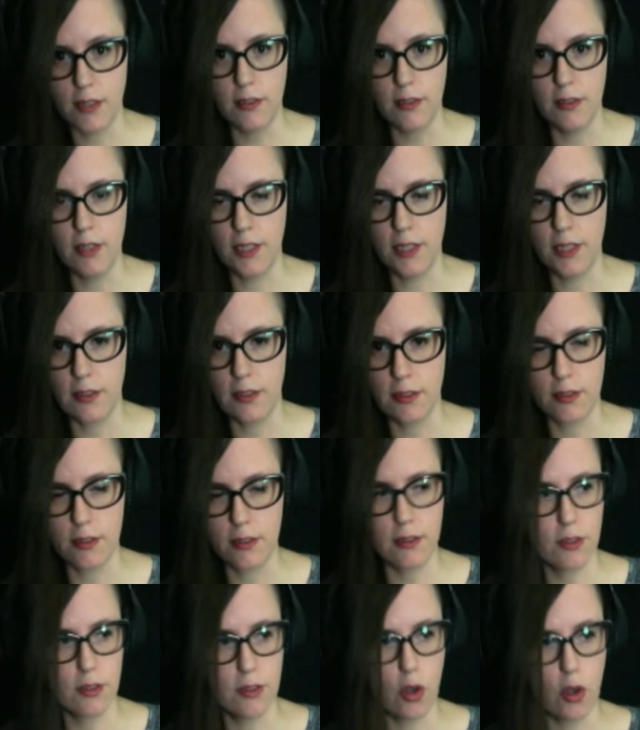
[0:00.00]
It's
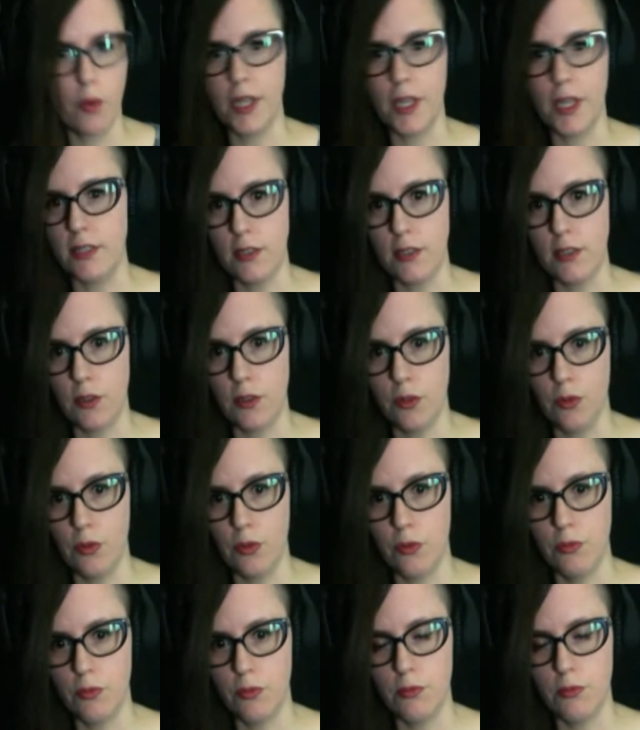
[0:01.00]
going
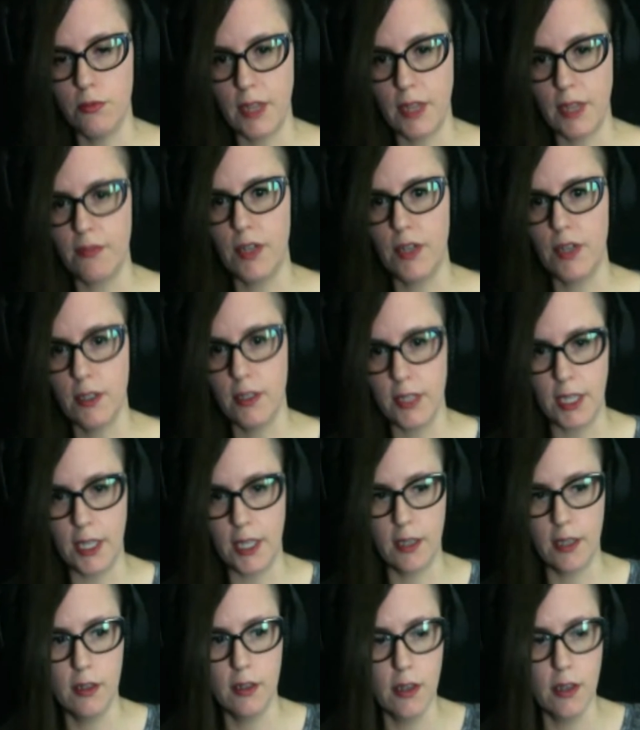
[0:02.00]
to definitely